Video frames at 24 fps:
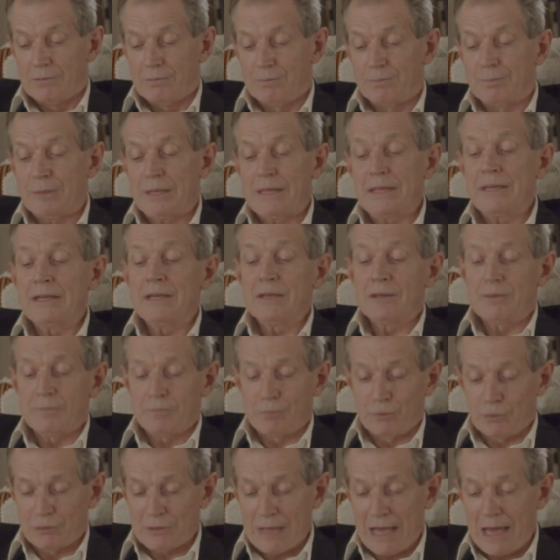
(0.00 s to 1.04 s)
been
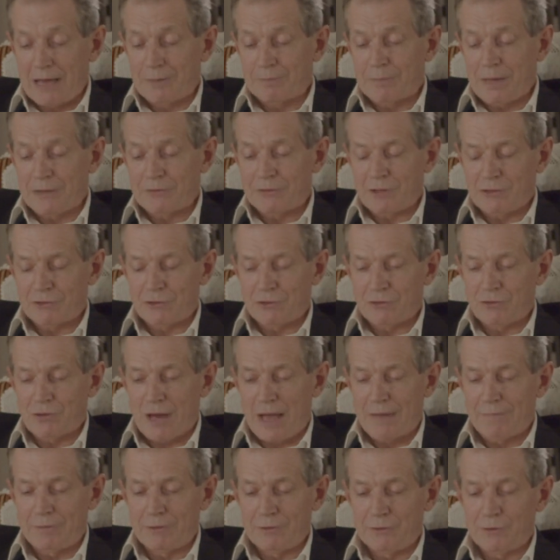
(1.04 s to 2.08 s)
put out by such a
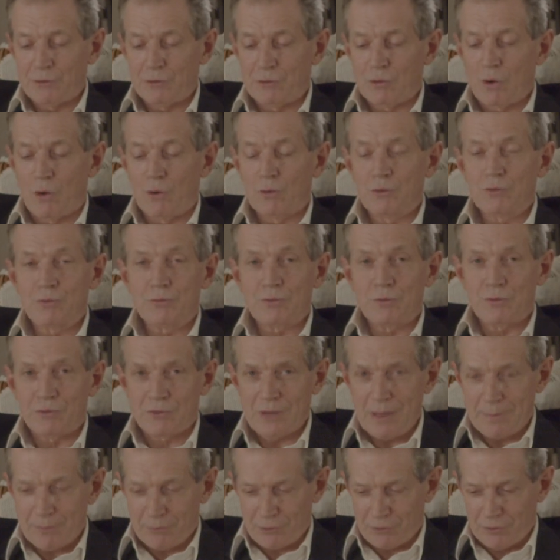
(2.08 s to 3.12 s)
trifle as a dog's
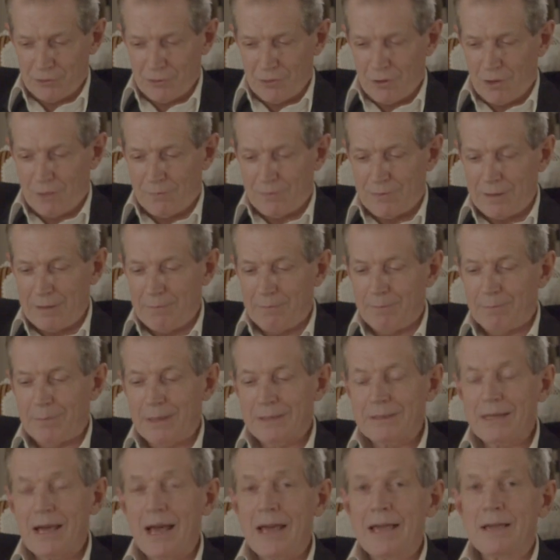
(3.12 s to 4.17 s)
reception of him,
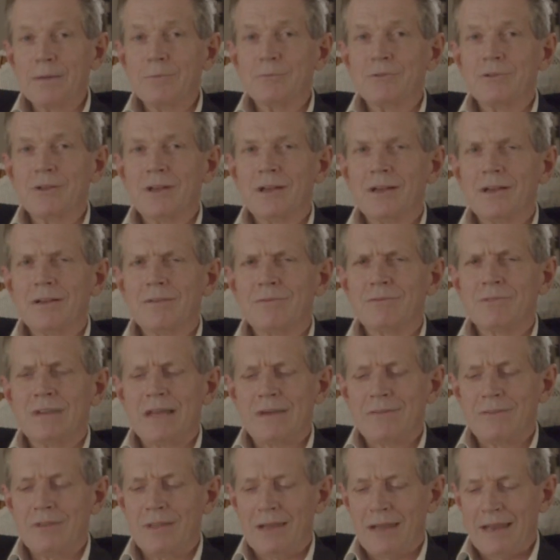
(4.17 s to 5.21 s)
but I observed,
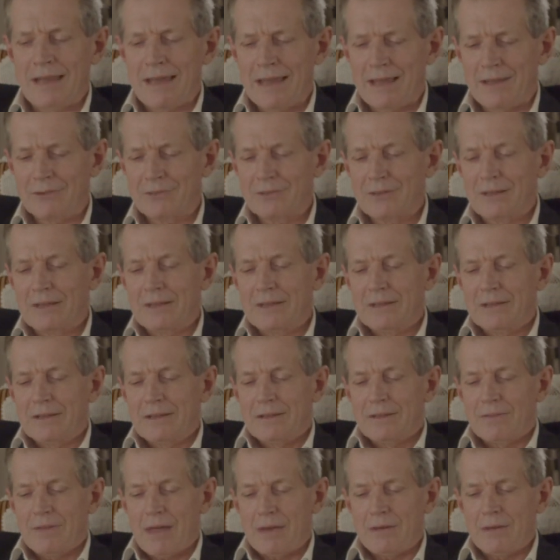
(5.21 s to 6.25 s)
nevertheless,
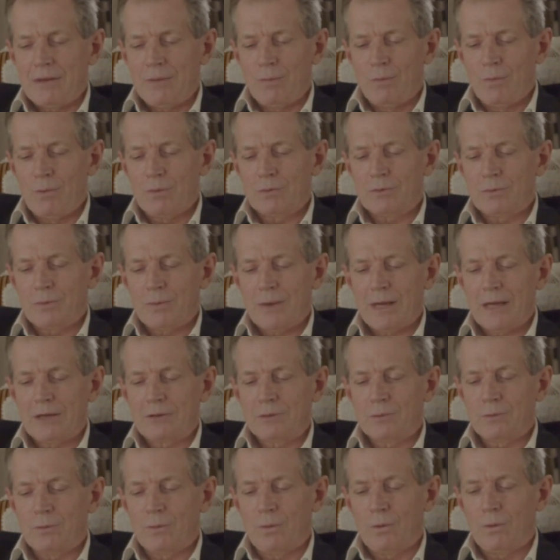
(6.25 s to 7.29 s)
that he walked away
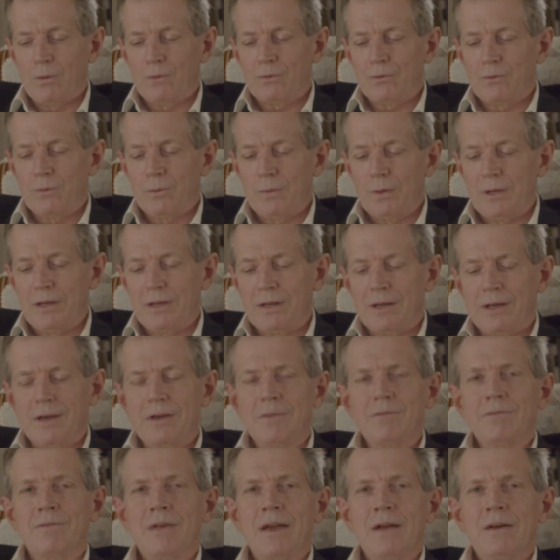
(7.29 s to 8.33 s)
towards the window
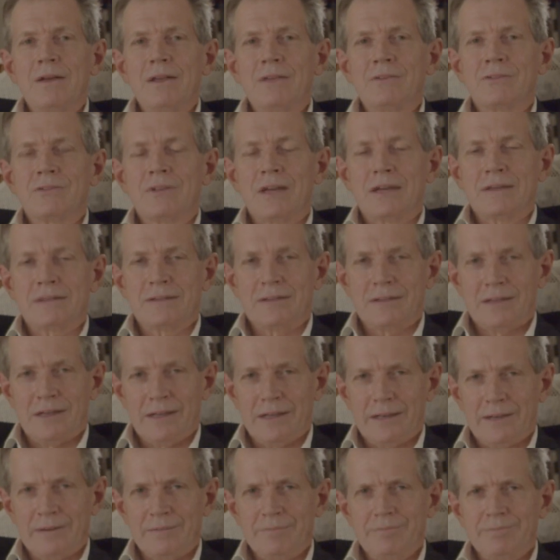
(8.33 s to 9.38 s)
very
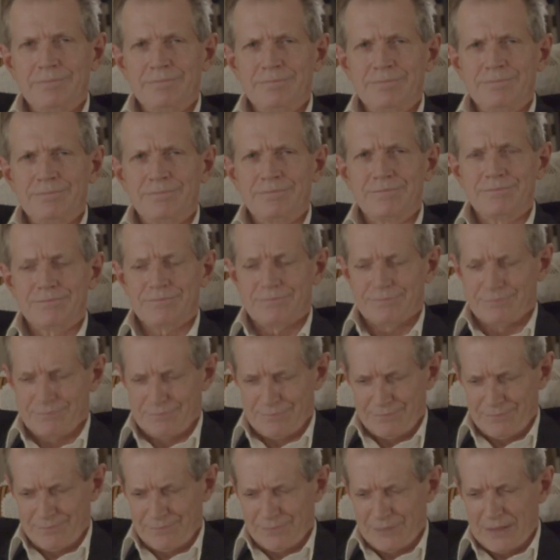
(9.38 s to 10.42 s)
suddenly.
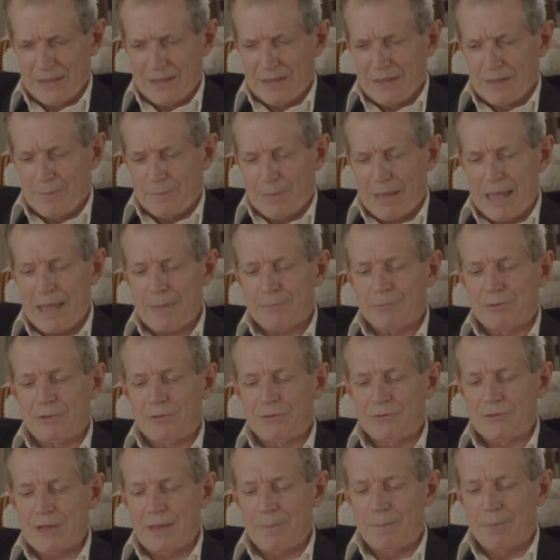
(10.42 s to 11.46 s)
Perhaps
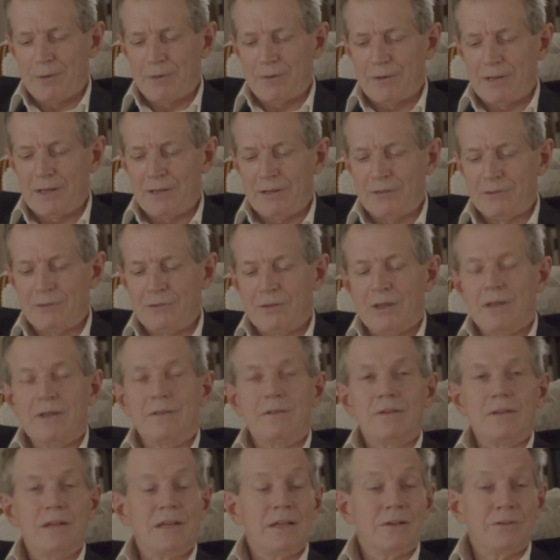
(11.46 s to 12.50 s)
his temper is
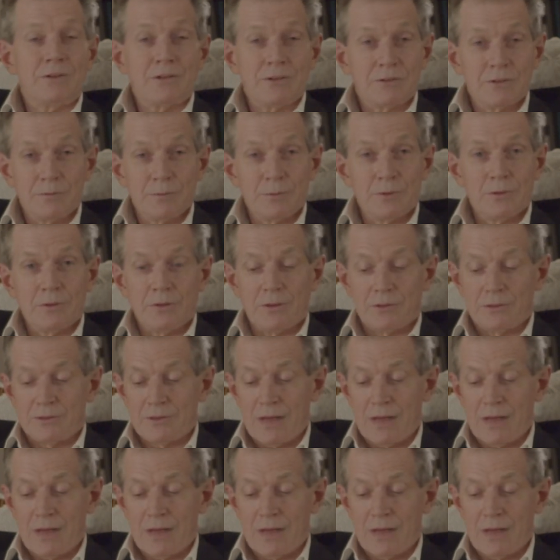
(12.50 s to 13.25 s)
irritable at